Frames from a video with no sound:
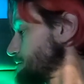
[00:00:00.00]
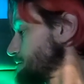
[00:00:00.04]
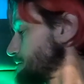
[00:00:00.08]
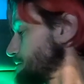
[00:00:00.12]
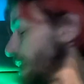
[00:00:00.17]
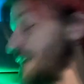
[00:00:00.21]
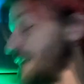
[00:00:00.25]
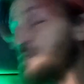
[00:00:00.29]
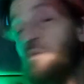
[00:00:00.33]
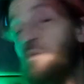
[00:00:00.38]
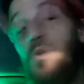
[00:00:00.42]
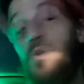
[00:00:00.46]

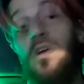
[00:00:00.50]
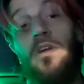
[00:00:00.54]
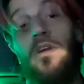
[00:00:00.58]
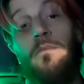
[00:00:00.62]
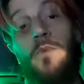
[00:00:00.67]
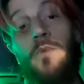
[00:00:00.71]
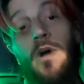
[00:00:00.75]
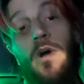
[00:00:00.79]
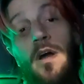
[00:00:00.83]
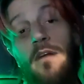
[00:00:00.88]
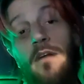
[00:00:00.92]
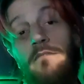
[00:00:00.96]
That's really
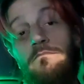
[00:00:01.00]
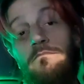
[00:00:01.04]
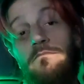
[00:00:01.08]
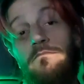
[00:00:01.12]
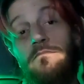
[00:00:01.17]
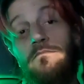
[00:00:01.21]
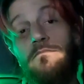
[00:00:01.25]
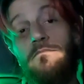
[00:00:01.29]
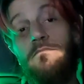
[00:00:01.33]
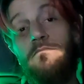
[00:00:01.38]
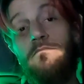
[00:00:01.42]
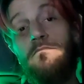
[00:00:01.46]
bright.
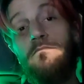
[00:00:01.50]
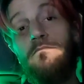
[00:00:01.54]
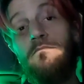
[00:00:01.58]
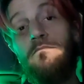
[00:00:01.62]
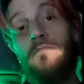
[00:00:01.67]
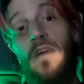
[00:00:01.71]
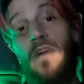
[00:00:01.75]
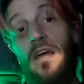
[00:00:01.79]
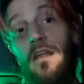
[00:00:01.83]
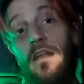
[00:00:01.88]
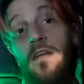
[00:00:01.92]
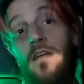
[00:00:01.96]

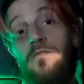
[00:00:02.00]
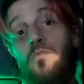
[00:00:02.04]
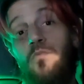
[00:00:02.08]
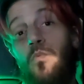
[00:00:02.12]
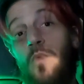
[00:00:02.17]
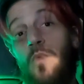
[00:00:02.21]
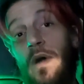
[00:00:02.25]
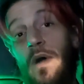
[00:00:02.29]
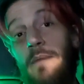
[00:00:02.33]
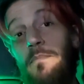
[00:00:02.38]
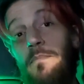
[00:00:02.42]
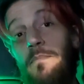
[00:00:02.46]
Like, that's
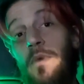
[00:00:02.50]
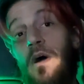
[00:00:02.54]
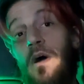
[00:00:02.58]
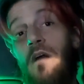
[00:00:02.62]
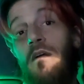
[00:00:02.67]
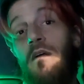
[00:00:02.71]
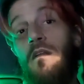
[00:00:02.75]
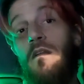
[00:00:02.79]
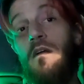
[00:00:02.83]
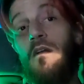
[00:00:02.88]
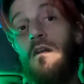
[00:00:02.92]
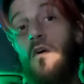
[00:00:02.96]
way
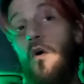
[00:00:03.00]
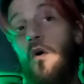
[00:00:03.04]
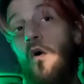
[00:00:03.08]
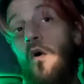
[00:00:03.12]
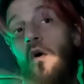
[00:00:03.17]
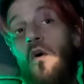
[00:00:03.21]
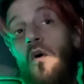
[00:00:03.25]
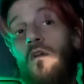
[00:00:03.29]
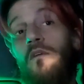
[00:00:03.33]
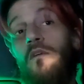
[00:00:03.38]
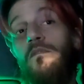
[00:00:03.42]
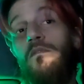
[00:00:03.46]
brighter than
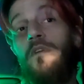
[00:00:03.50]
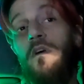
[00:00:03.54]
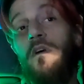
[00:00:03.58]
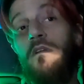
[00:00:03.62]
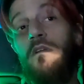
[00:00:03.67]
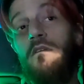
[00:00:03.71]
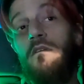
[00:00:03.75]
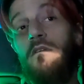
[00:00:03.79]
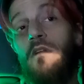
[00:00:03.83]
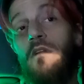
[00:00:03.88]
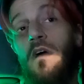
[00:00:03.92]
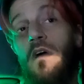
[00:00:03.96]
all of the
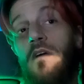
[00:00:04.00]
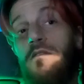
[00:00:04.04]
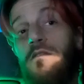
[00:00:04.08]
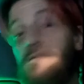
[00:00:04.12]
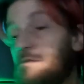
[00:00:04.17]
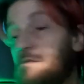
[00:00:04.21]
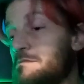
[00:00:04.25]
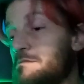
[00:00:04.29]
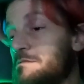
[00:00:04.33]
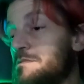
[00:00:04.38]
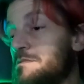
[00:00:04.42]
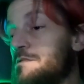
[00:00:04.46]
other
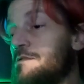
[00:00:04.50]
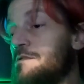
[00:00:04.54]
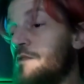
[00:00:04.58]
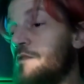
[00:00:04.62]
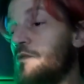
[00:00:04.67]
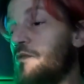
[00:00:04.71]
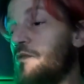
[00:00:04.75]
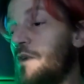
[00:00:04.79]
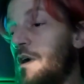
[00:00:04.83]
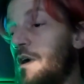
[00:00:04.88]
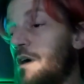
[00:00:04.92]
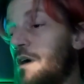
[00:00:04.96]
lights
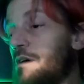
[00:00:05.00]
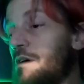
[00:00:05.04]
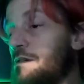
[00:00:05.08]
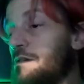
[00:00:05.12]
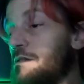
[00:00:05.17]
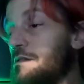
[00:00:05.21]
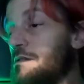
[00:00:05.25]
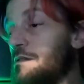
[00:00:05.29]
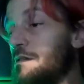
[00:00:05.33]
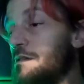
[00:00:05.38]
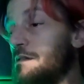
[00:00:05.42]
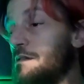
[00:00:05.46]
so far.
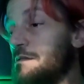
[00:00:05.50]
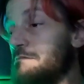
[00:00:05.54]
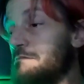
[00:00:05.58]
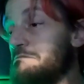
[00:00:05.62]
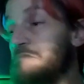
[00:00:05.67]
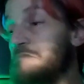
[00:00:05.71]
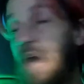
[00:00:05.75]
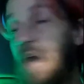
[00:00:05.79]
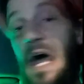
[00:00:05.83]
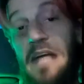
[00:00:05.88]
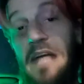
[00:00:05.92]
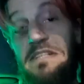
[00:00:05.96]

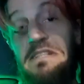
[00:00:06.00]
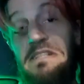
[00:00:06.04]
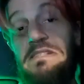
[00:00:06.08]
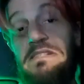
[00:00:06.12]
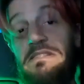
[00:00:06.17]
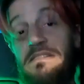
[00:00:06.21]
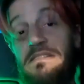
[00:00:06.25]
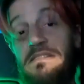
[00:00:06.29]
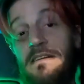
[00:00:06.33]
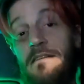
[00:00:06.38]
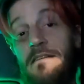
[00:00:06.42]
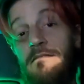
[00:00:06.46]
That's
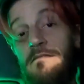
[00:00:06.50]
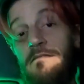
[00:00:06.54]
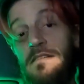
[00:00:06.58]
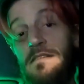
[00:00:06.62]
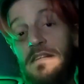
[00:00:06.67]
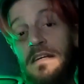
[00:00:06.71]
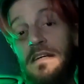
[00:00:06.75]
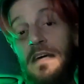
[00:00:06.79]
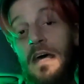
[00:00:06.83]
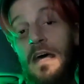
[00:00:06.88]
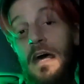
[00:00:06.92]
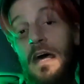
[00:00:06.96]
insane.
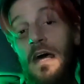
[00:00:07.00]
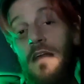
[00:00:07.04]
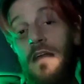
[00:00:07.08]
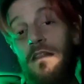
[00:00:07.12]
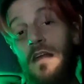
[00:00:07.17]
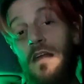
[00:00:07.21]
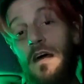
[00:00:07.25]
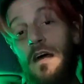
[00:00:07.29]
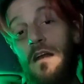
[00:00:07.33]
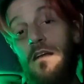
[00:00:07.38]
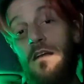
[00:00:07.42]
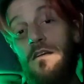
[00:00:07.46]
And
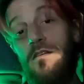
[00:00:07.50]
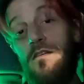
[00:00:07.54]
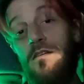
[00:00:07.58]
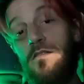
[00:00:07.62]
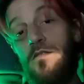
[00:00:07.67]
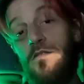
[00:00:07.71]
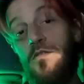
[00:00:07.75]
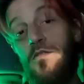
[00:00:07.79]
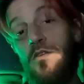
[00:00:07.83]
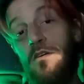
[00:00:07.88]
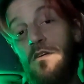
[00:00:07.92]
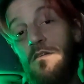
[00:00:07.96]
that
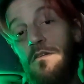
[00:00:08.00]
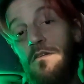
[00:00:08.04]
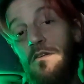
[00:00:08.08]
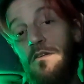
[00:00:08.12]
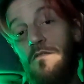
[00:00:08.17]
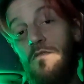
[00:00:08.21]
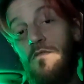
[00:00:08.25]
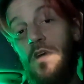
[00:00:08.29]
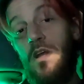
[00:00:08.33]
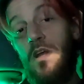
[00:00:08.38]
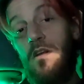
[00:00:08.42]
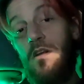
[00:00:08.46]
is
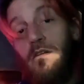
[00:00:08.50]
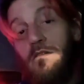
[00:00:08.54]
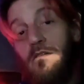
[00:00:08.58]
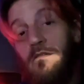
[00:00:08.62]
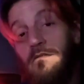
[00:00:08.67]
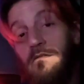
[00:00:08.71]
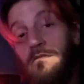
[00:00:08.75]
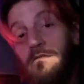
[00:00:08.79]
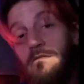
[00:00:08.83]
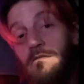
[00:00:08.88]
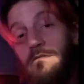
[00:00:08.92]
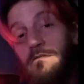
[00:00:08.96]
green.
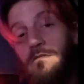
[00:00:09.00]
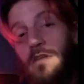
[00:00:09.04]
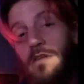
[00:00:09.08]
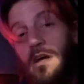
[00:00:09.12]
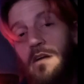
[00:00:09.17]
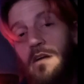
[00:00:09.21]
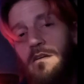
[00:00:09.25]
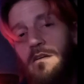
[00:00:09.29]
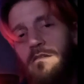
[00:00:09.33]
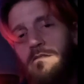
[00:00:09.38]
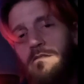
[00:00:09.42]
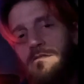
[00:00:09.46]

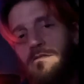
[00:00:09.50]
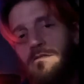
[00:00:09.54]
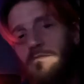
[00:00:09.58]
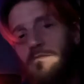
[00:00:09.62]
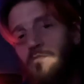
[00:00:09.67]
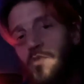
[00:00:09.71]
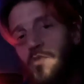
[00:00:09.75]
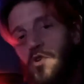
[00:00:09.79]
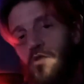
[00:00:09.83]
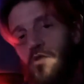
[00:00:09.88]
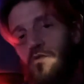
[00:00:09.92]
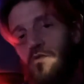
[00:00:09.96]
That is
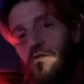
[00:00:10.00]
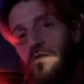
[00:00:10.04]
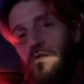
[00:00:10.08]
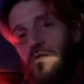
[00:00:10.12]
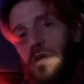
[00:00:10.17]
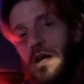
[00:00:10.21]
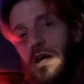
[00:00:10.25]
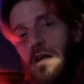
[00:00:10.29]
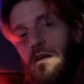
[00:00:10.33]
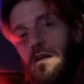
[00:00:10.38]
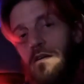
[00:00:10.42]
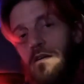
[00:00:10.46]
blue.
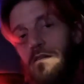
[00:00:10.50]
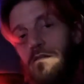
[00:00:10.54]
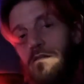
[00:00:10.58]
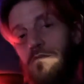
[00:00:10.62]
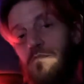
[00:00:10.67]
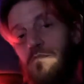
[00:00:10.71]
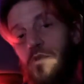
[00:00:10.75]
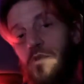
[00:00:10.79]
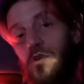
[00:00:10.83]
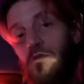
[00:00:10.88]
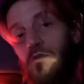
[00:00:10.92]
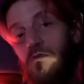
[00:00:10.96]
That is
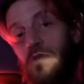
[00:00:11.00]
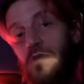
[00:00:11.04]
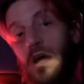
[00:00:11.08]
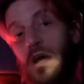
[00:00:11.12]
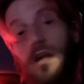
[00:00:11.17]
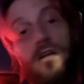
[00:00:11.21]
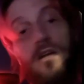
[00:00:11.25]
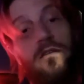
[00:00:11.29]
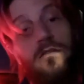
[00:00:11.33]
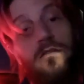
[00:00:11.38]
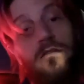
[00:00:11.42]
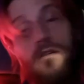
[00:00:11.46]
blue.
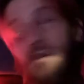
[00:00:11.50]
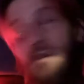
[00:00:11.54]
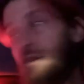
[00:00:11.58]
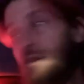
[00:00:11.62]
That is